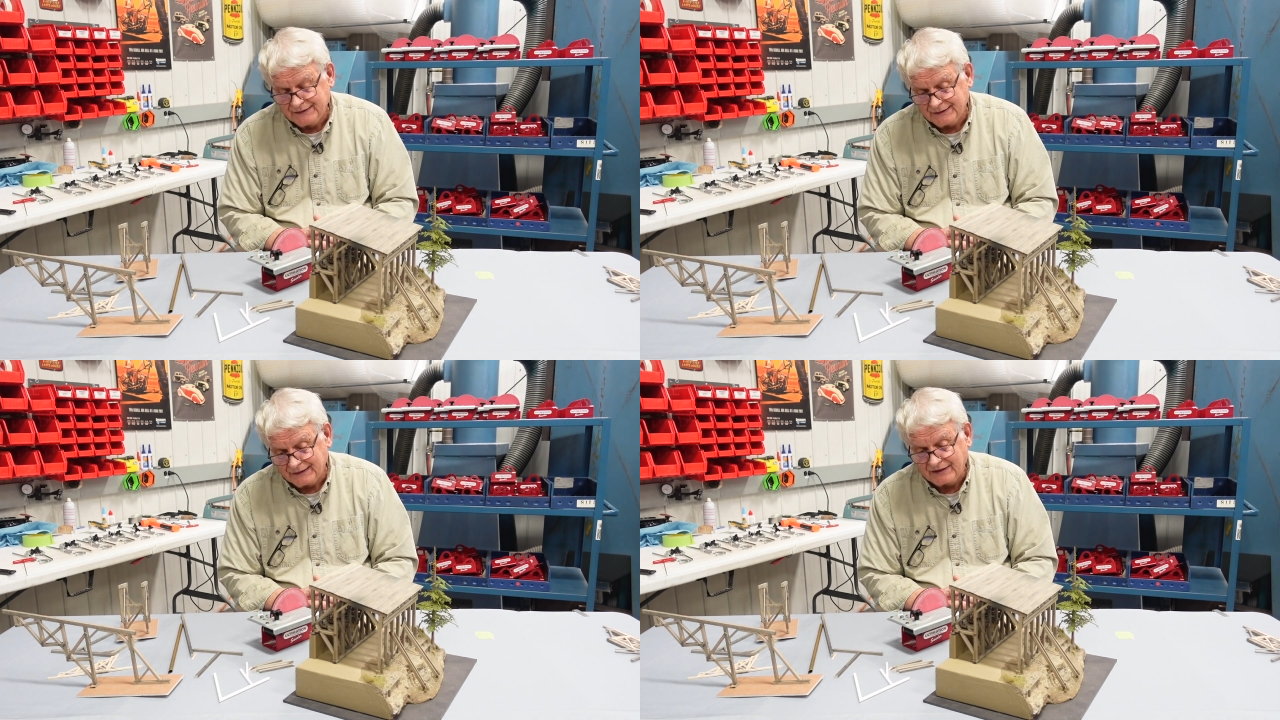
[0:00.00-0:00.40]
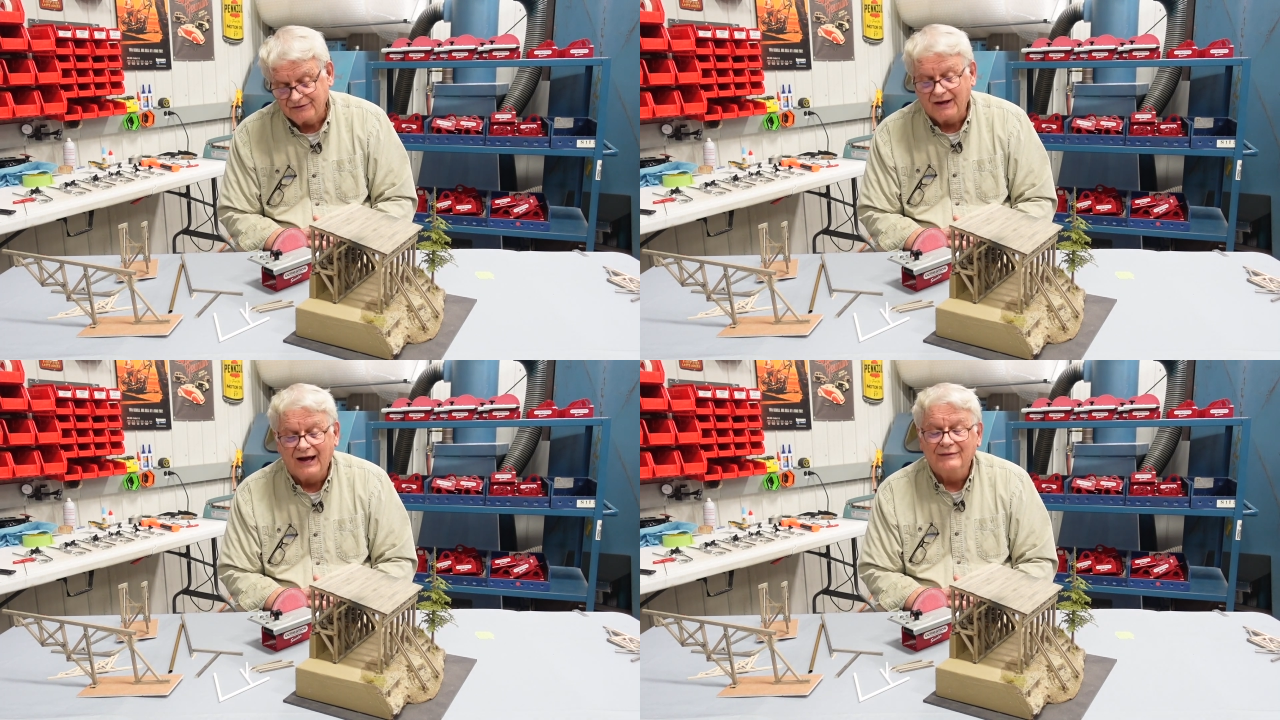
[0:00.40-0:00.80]
Less
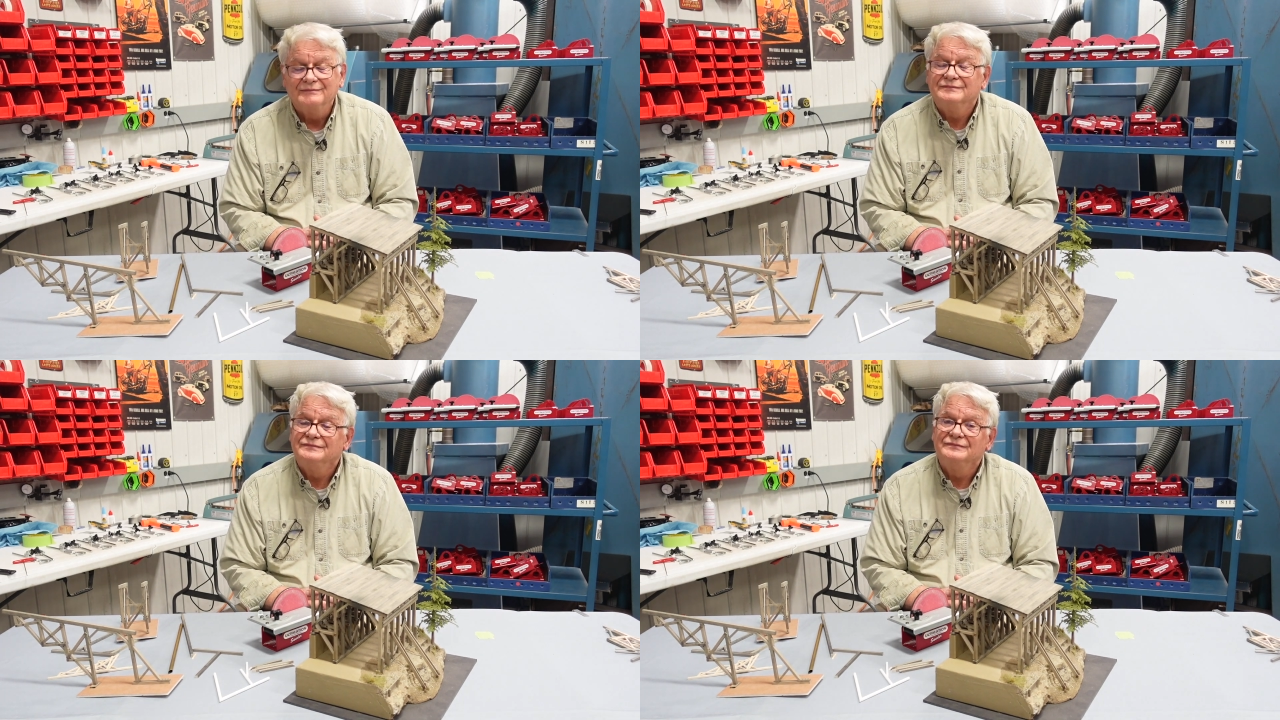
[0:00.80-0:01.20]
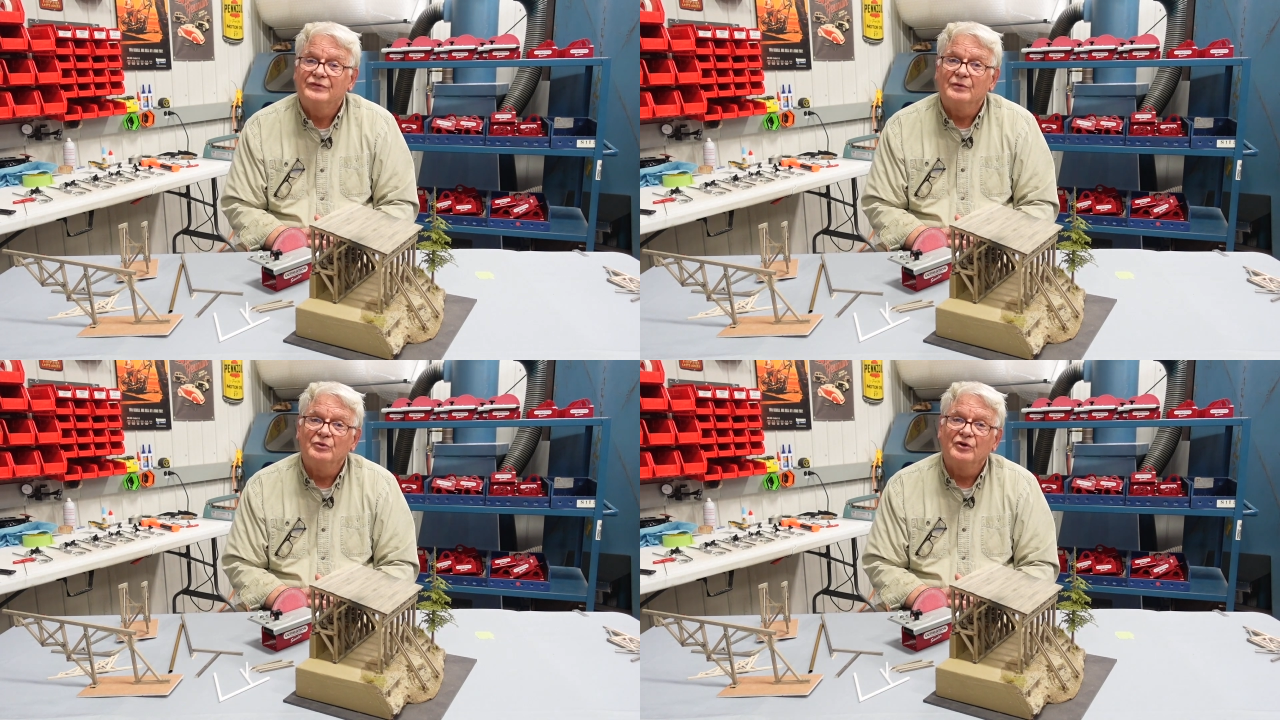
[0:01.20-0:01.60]
time
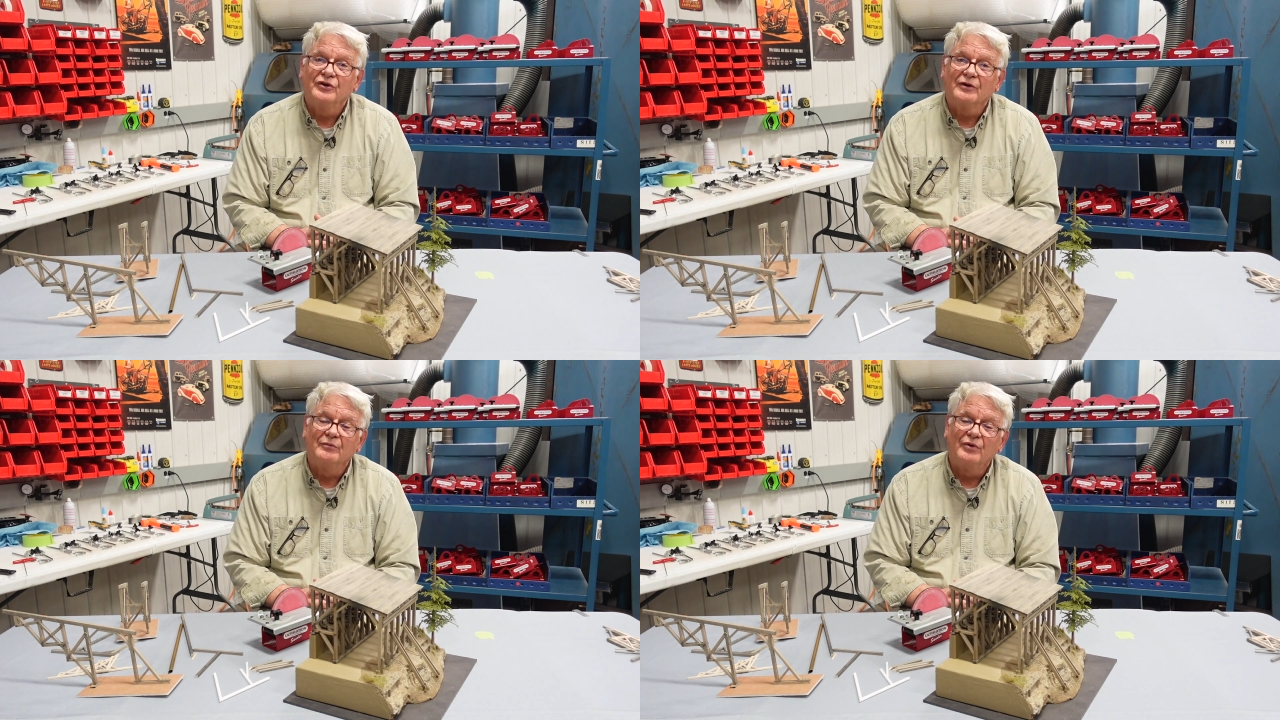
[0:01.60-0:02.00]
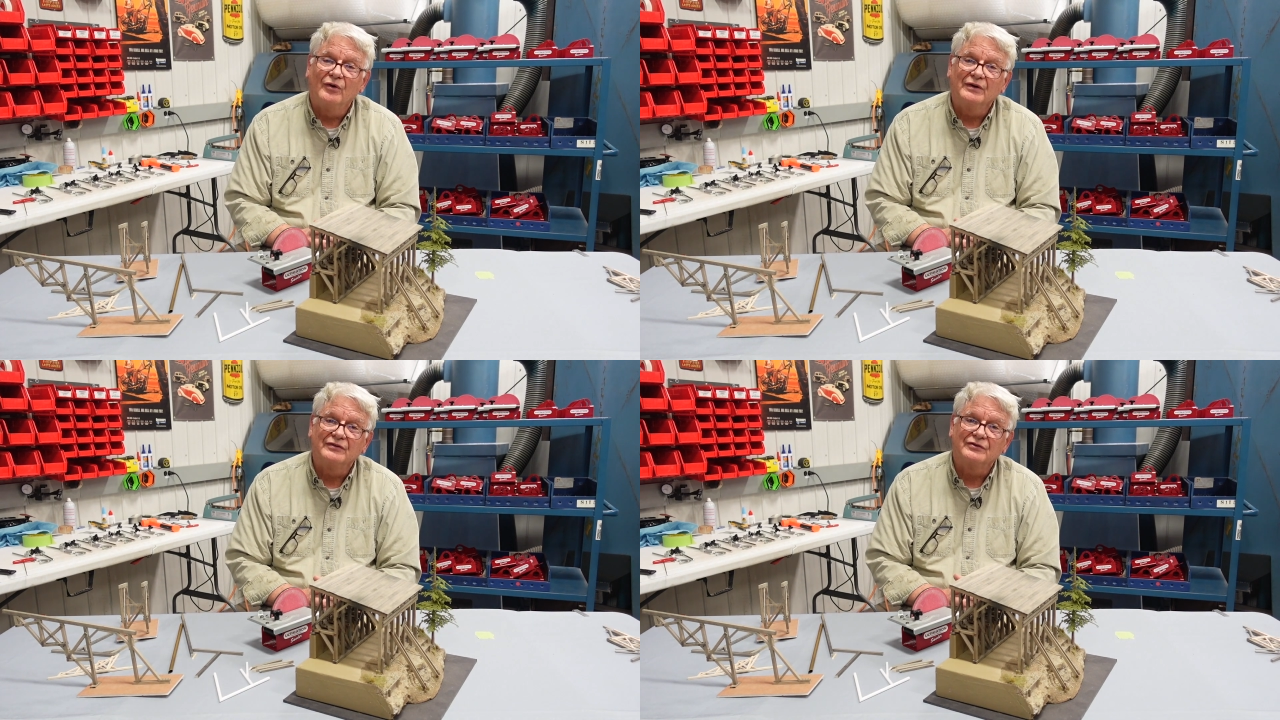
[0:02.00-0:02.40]
to build the
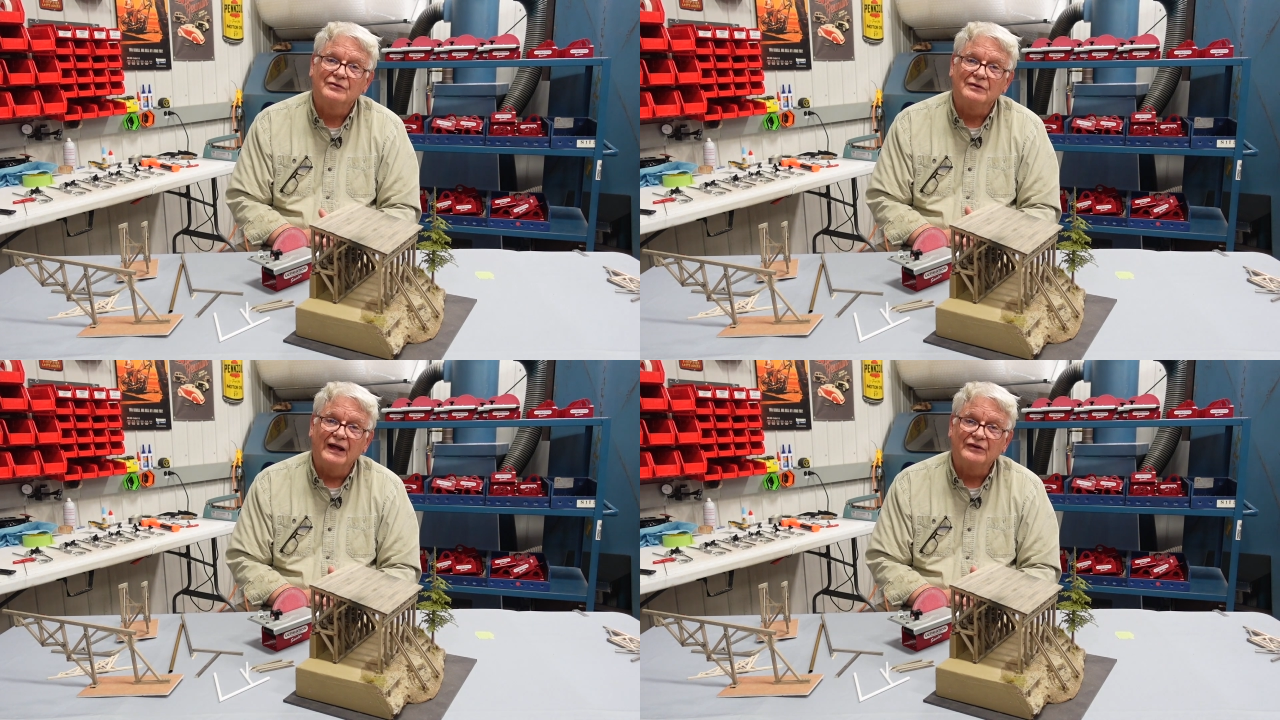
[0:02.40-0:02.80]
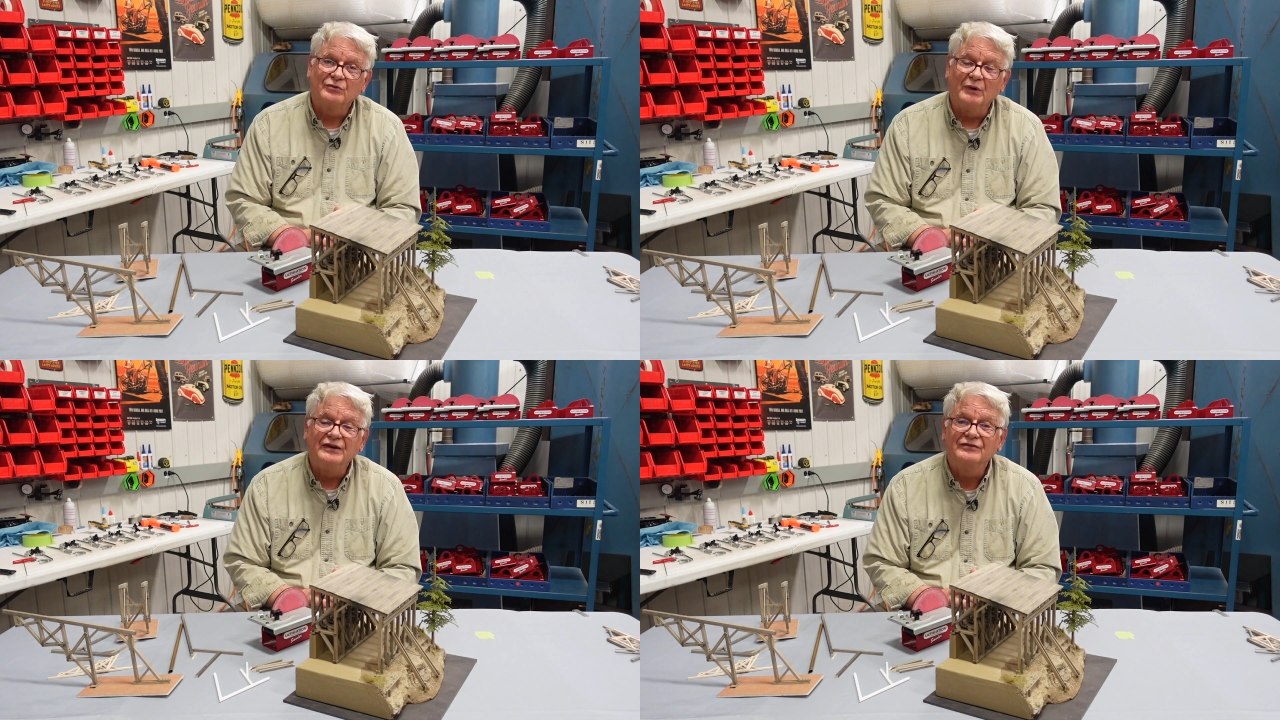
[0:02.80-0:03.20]
components, less
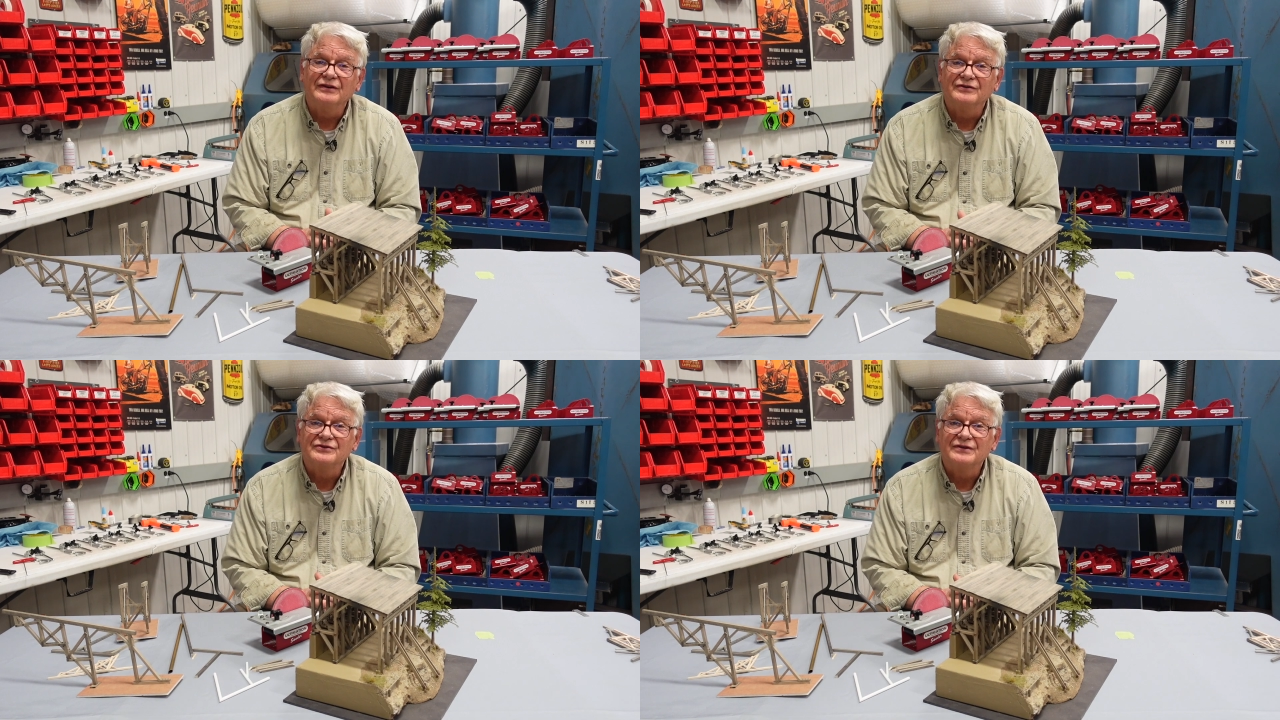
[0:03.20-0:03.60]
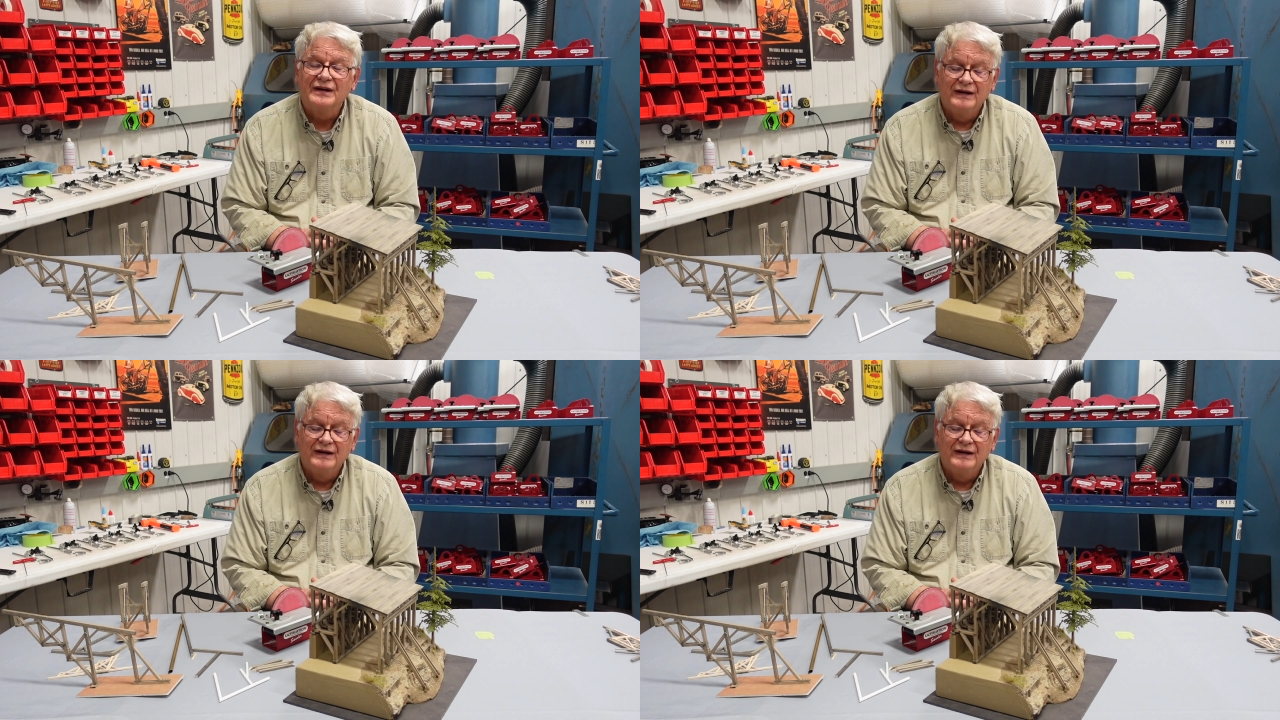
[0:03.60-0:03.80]
wastage,